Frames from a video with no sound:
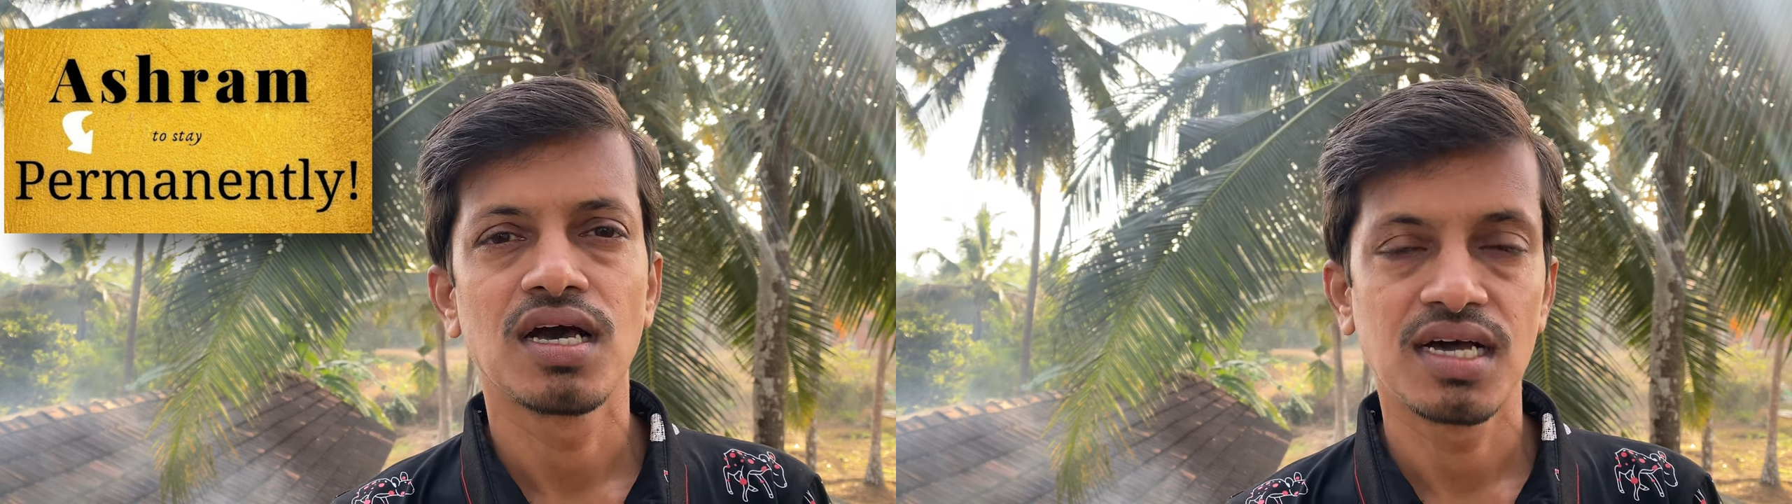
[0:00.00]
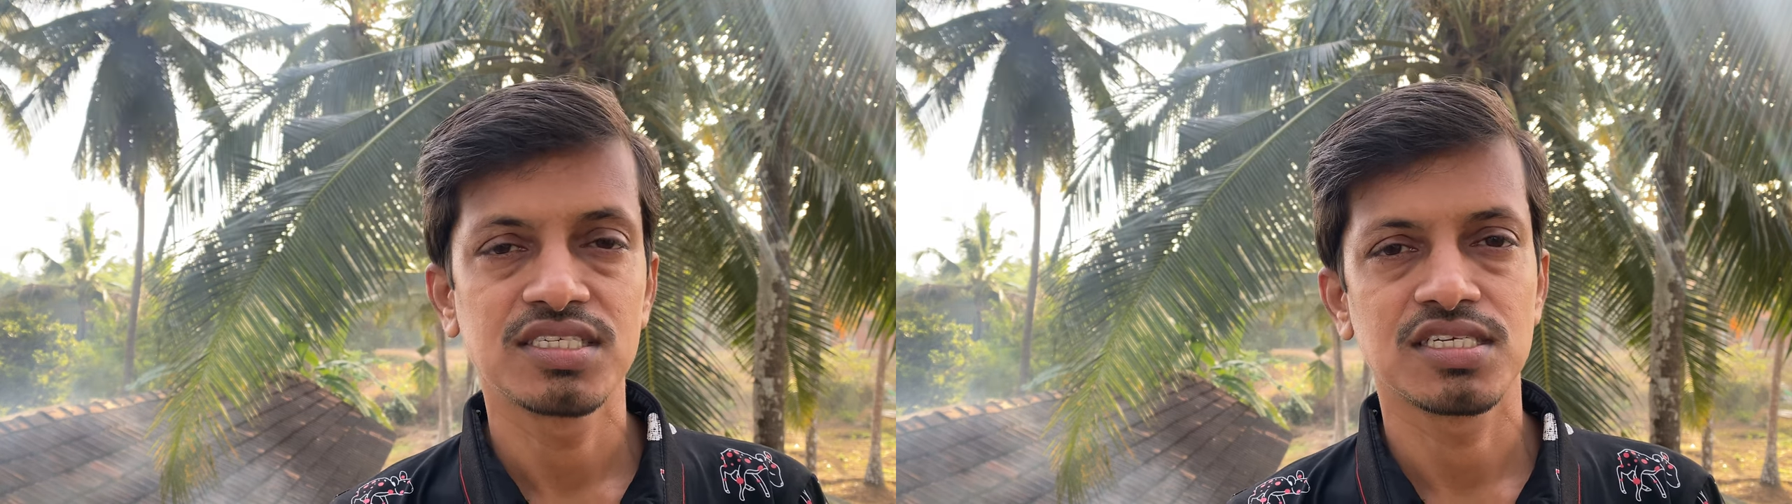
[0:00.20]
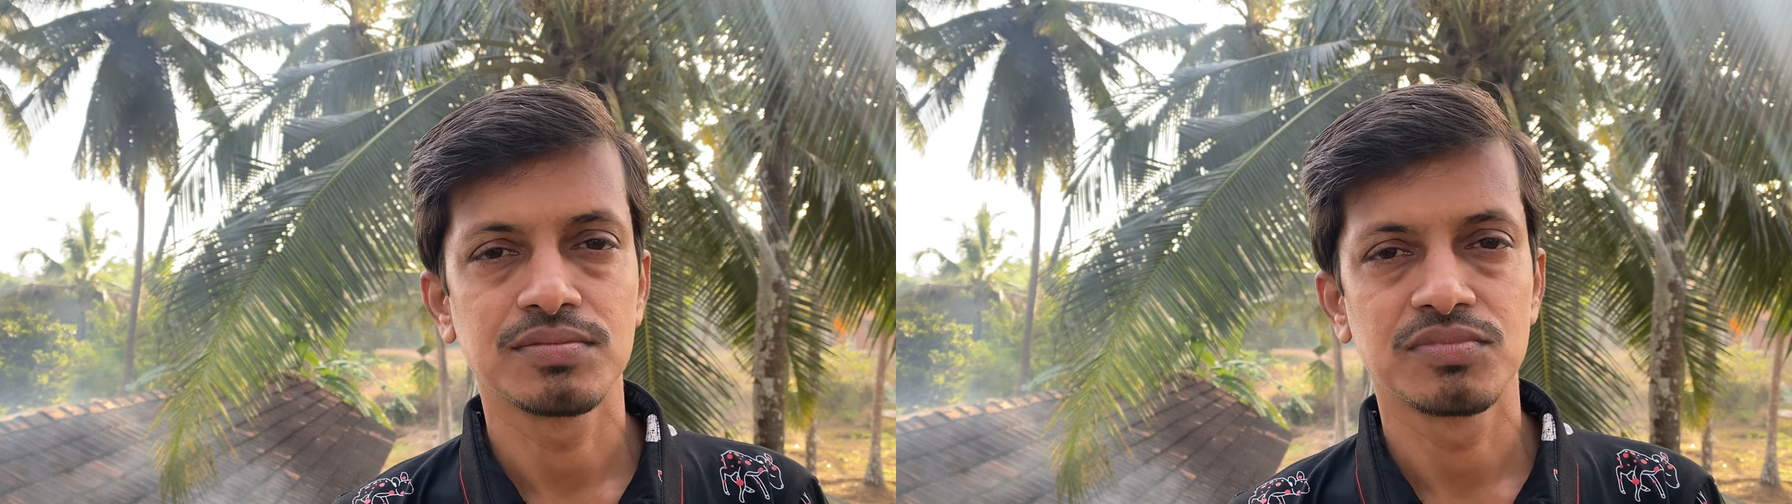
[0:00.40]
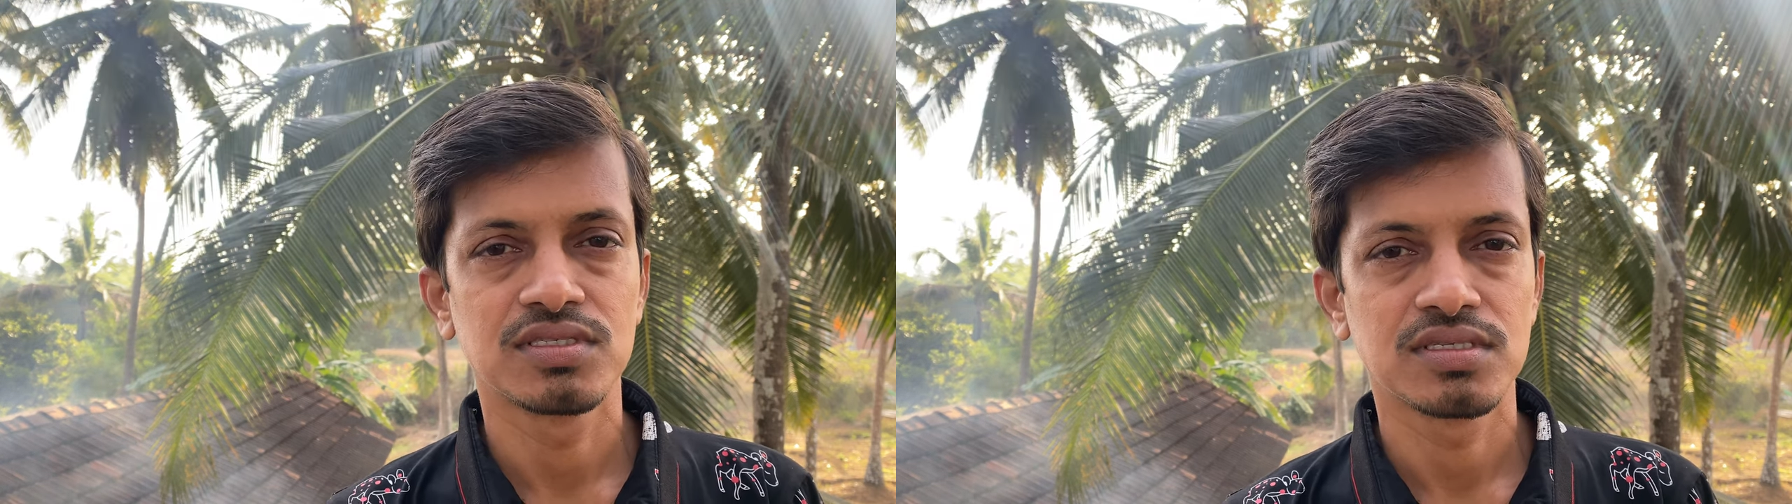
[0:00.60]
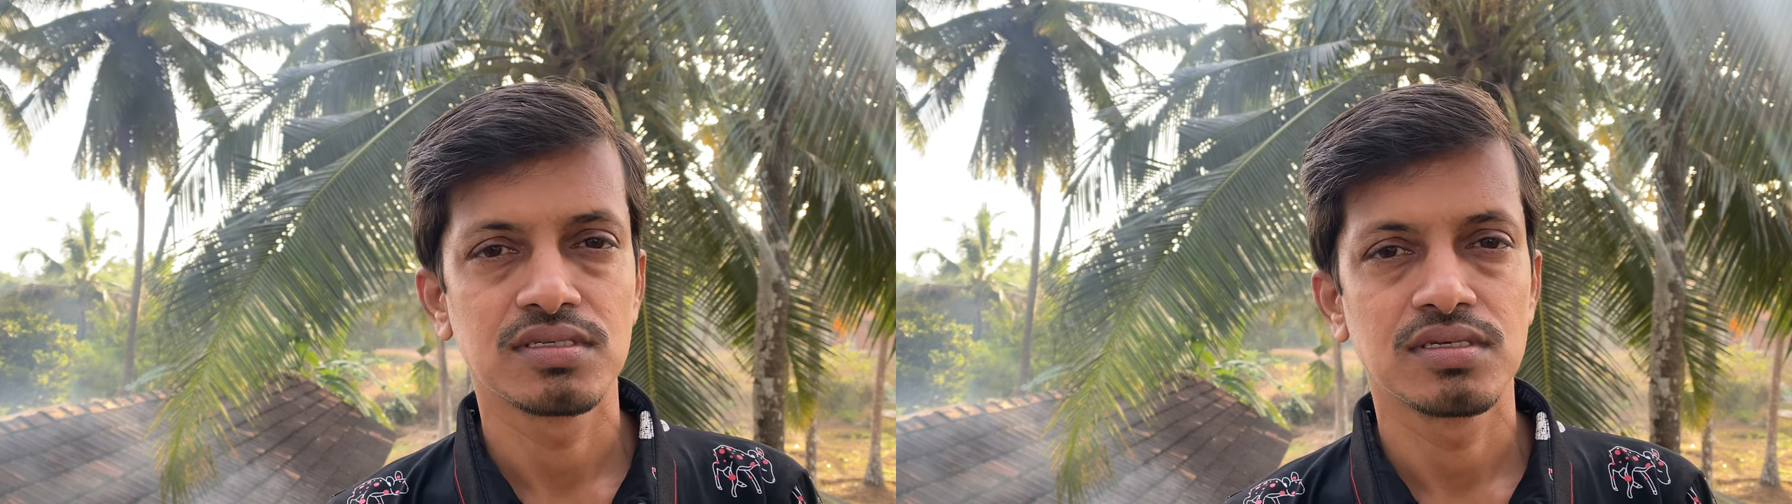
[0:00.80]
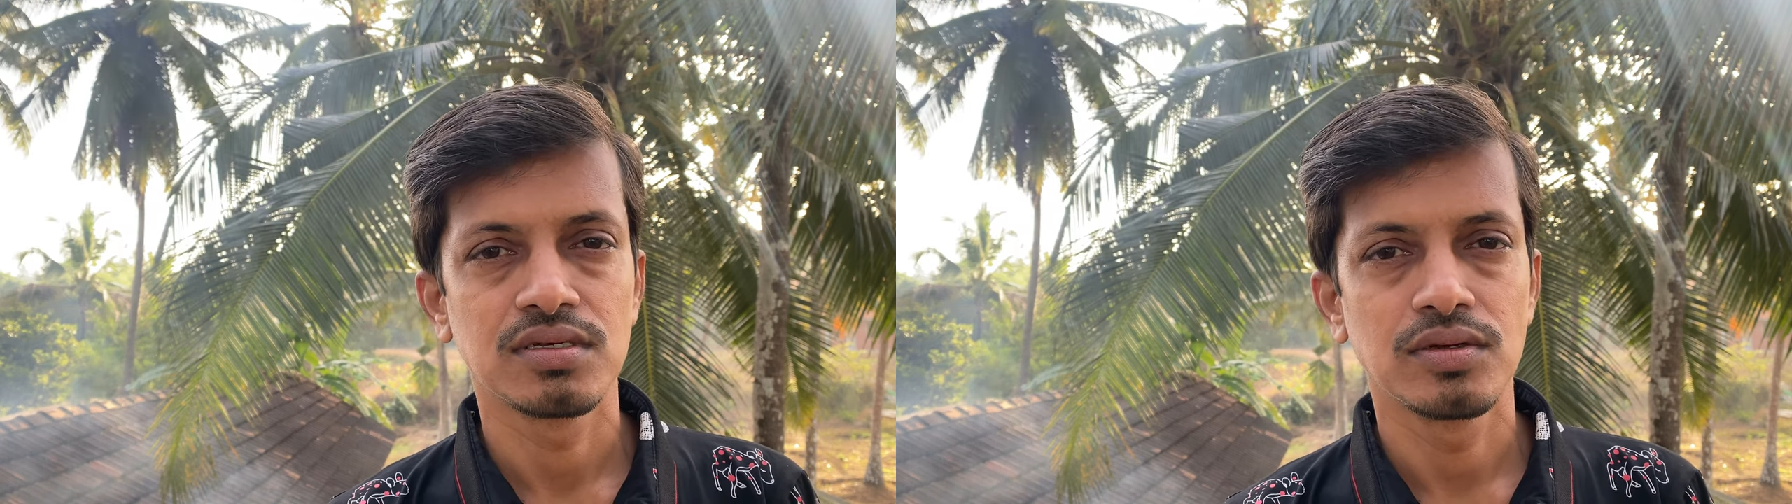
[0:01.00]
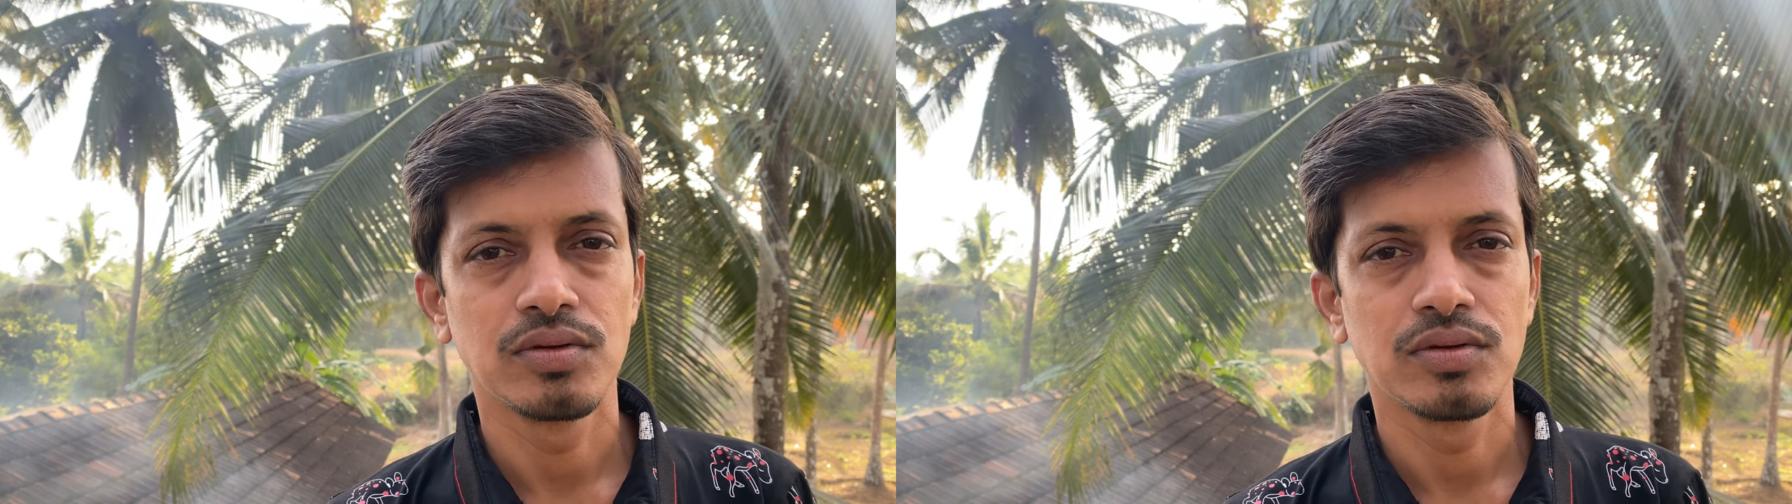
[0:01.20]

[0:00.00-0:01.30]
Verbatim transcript: ashrams